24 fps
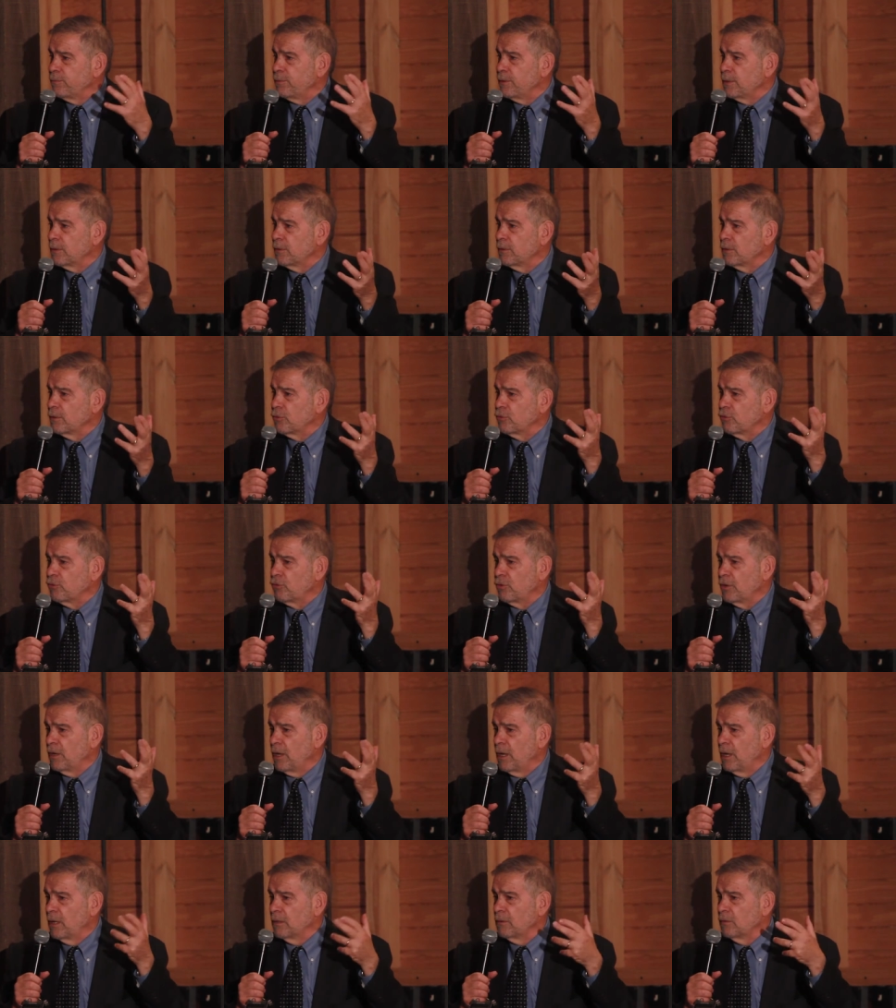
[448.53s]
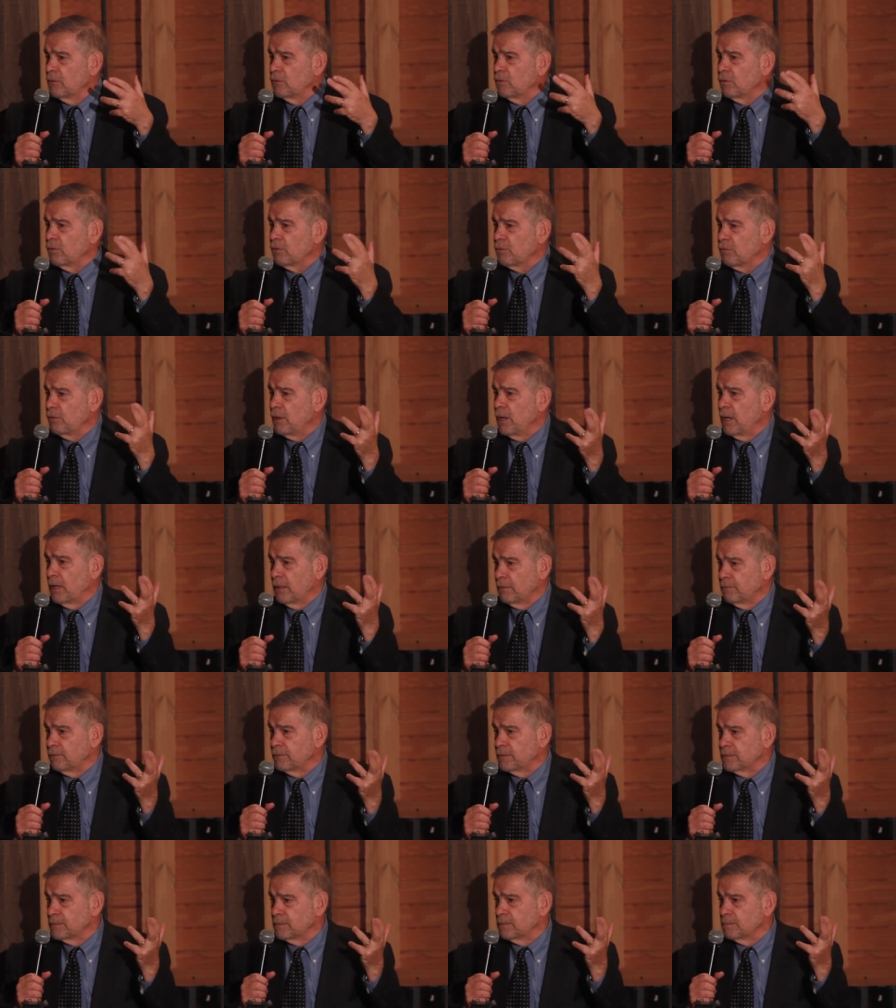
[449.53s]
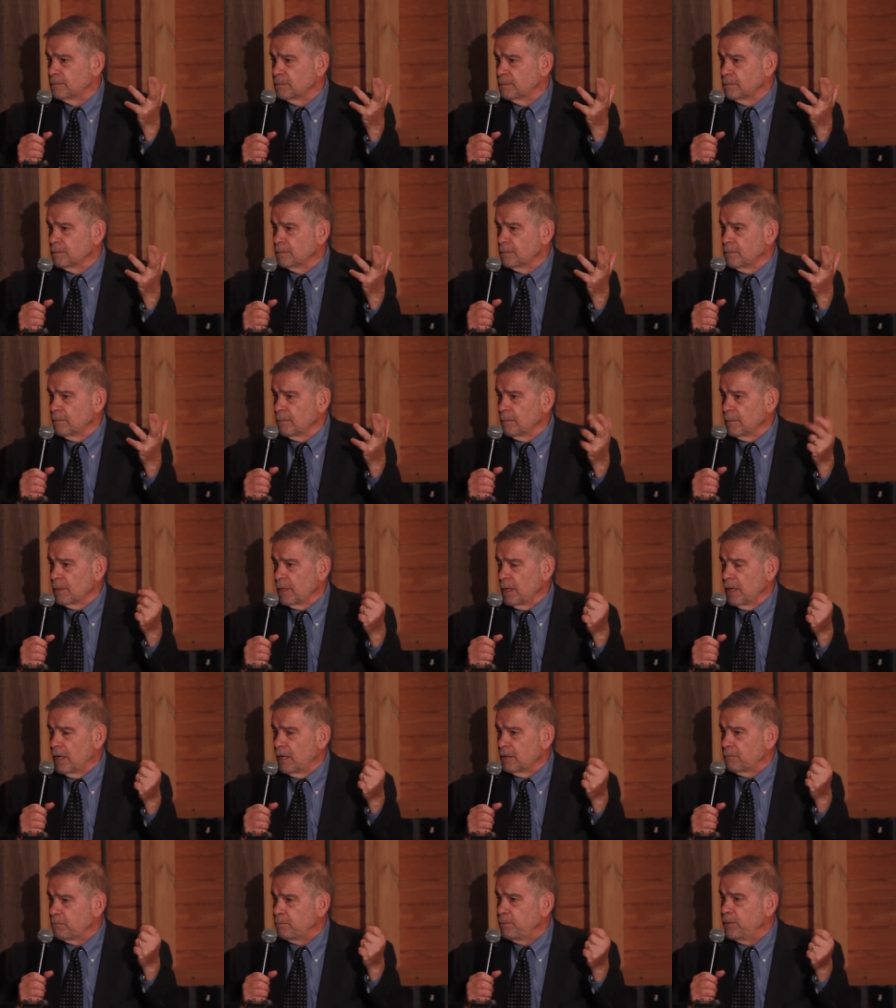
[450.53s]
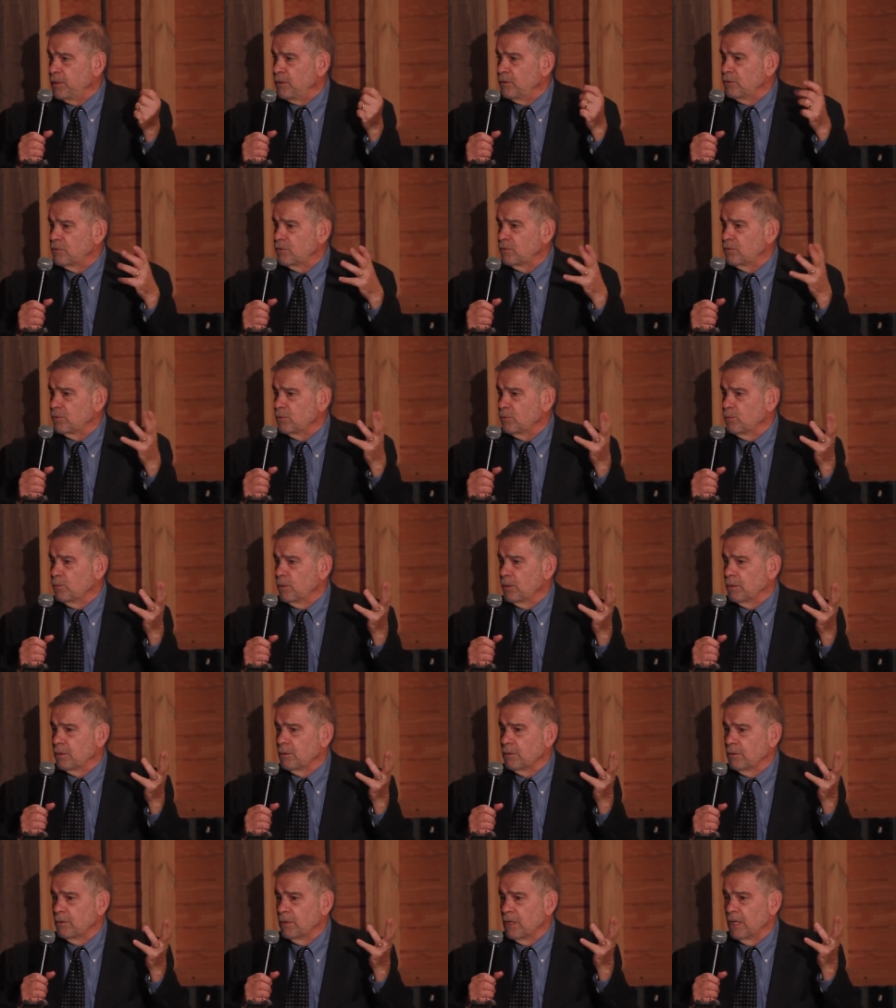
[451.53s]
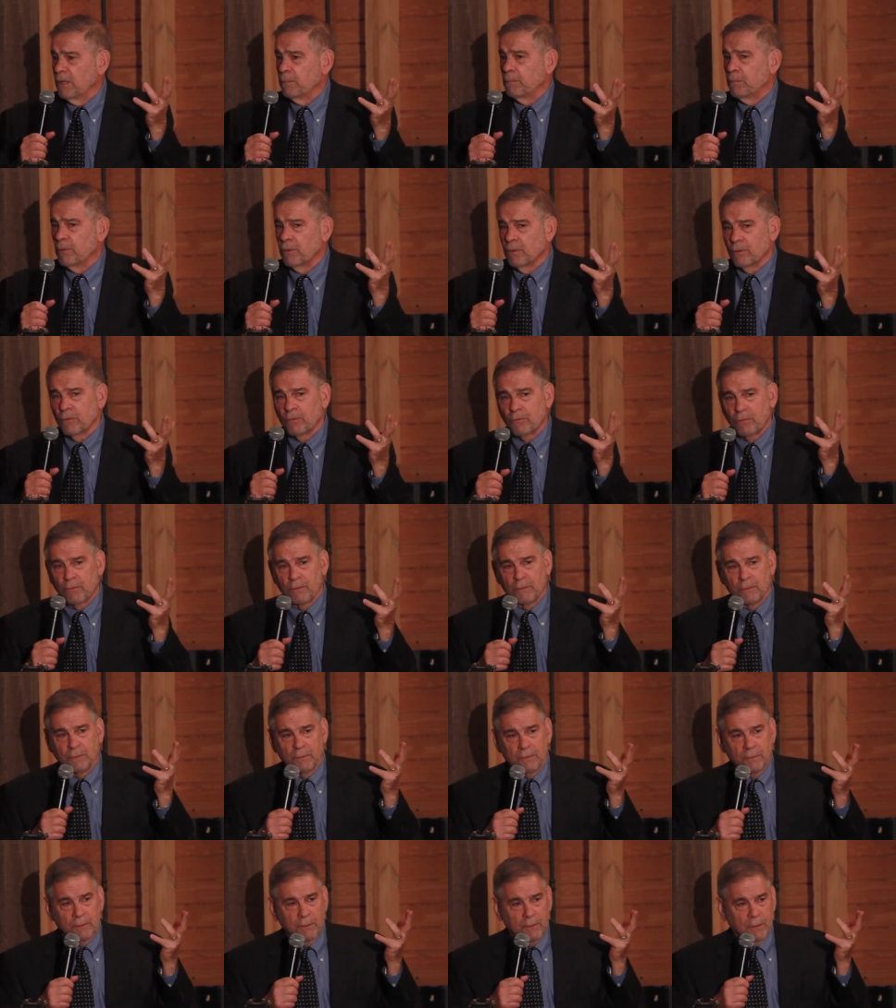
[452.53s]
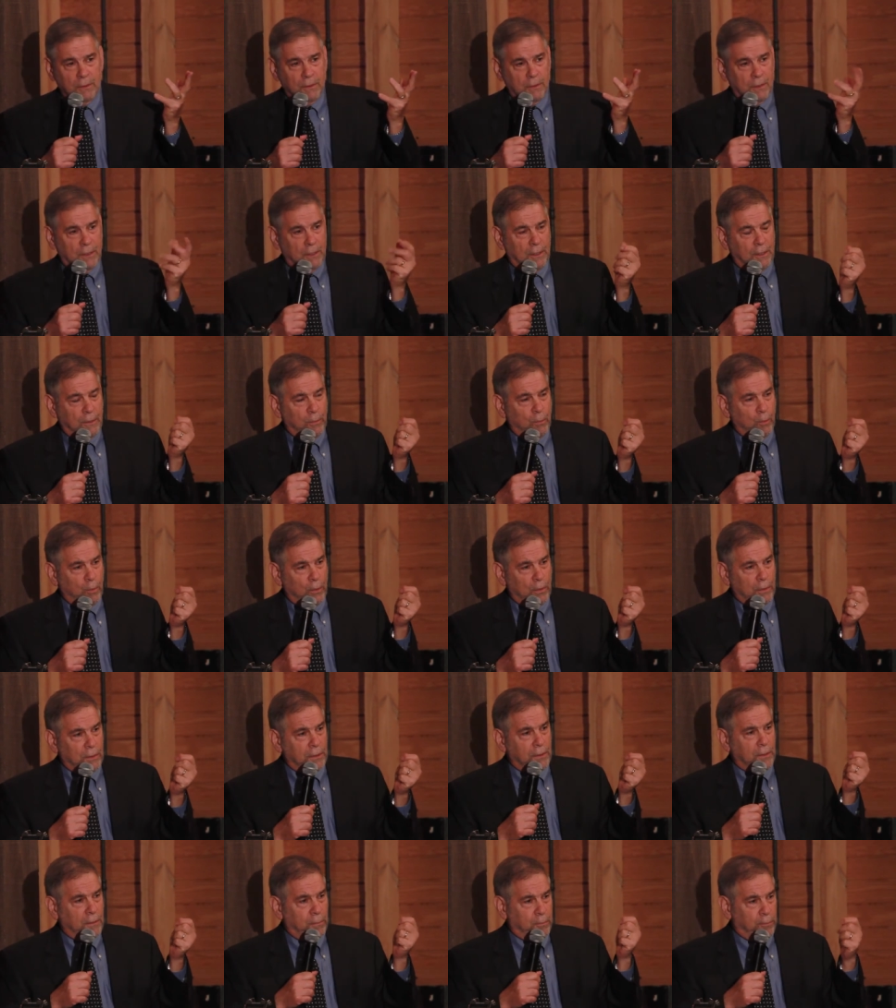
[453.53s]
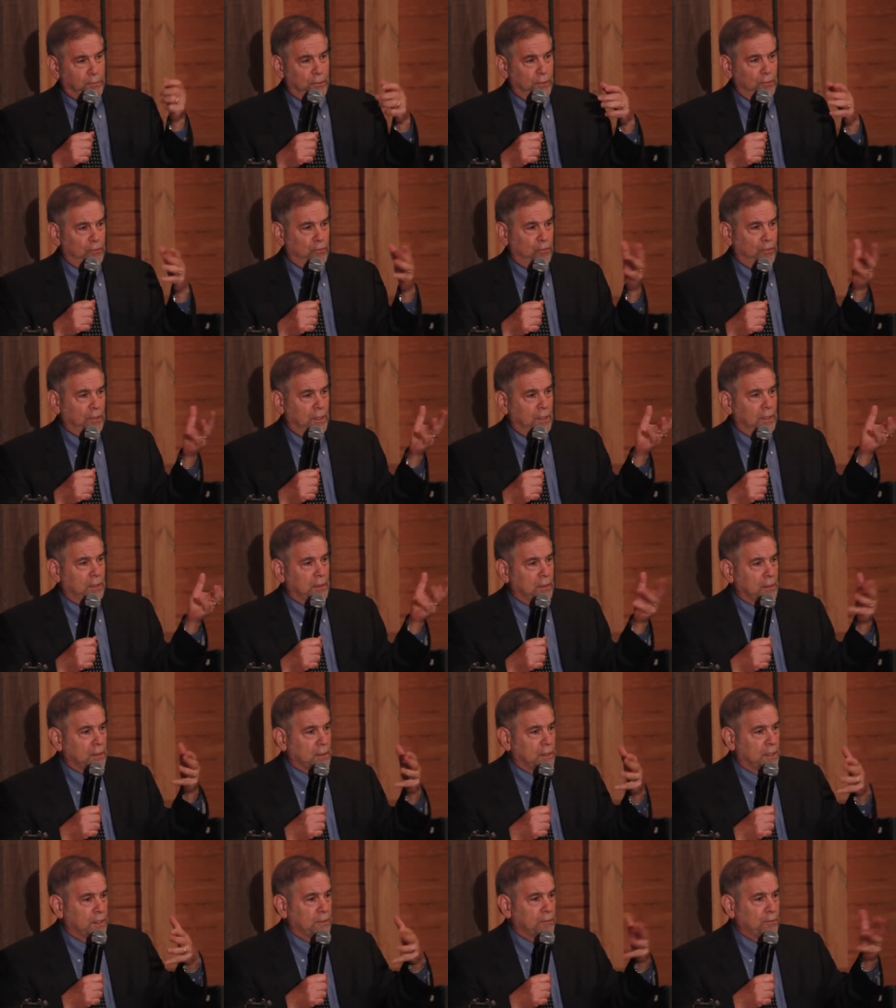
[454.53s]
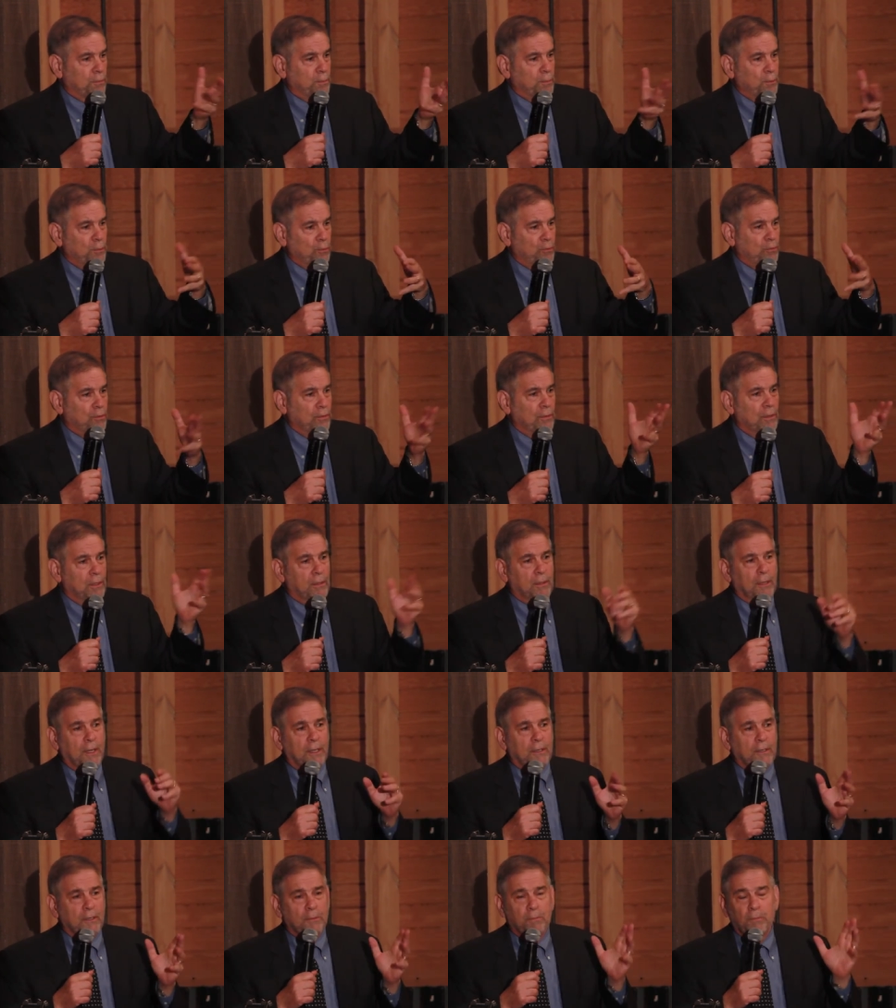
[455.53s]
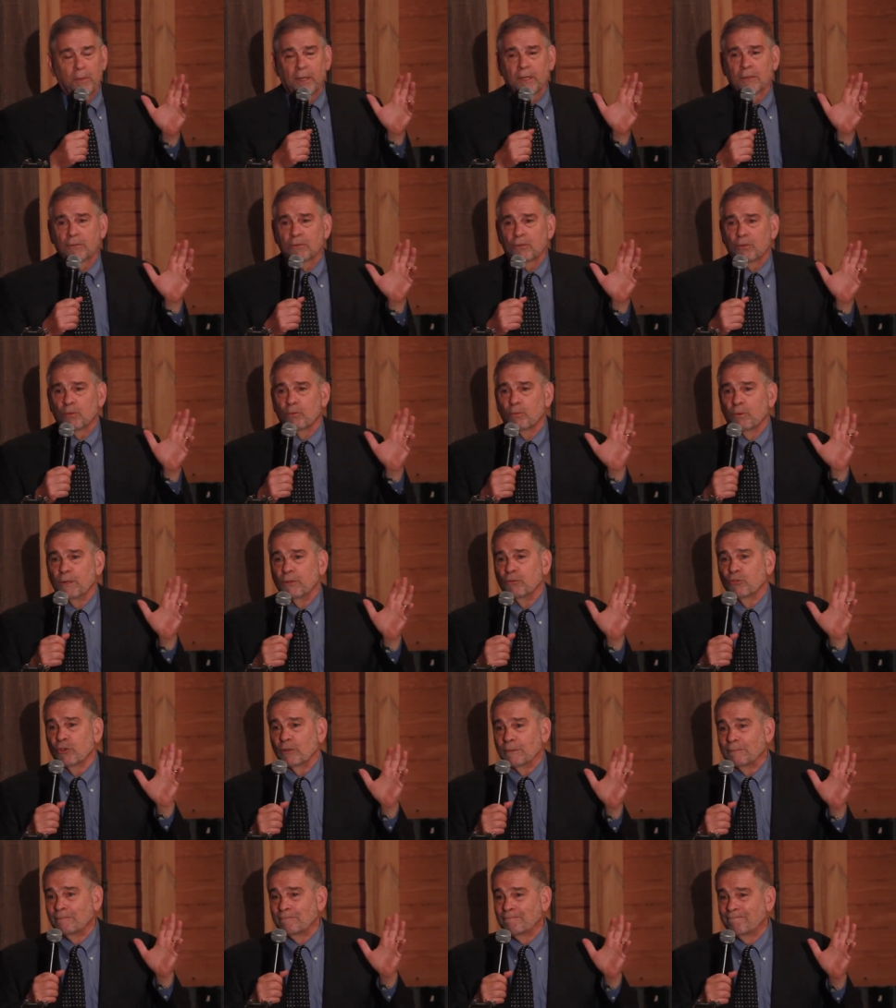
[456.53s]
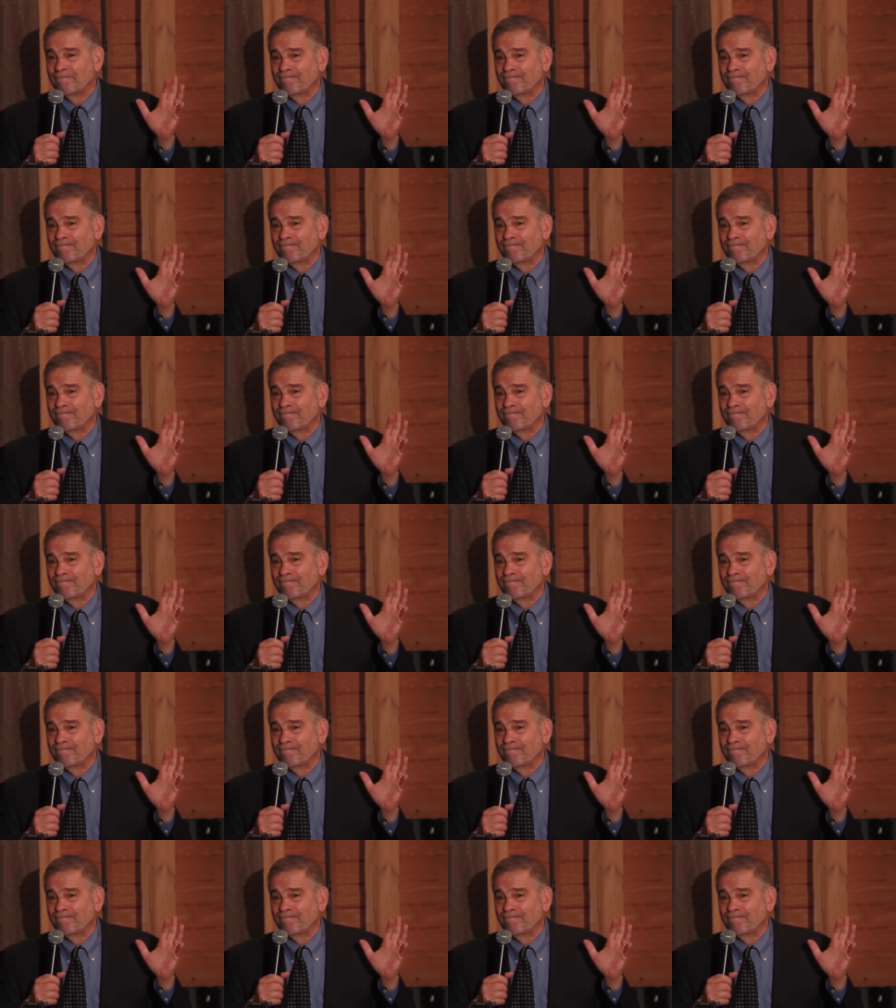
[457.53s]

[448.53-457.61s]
flourish and to thrive at peace with their neighbors in a world that appreciated the contribution that they could make to the region